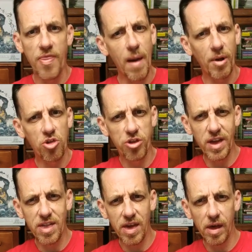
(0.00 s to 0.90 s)
that much
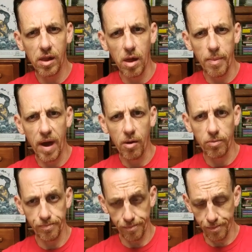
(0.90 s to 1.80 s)
detail
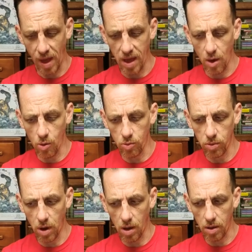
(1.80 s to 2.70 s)
about my
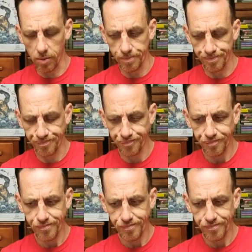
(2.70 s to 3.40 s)
own